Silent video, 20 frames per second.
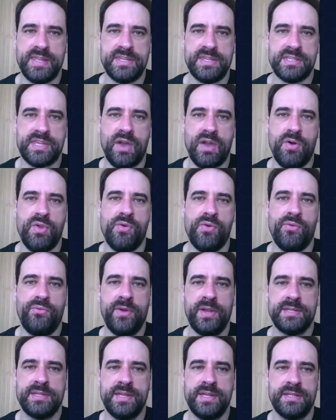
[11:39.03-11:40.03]
And this is how you
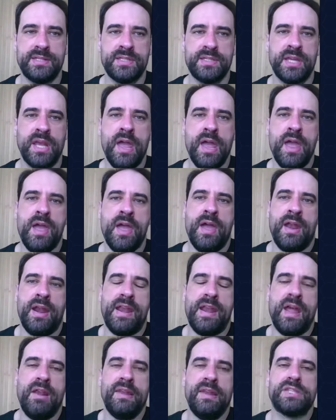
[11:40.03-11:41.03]
fix this.
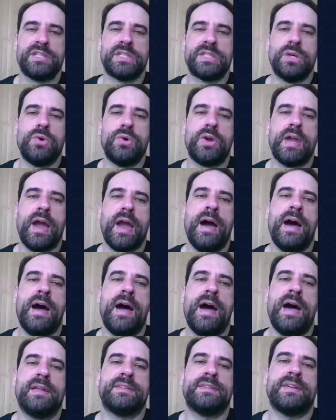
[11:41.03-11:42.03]
Now let's look
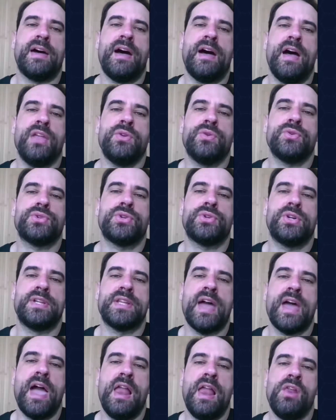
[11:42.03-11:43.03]
at user
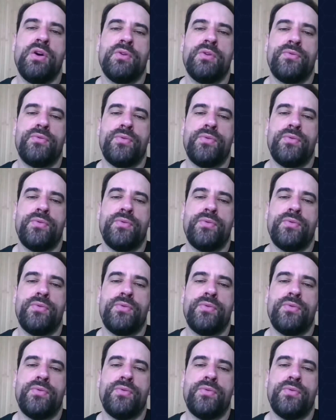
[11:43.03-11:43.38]
dialog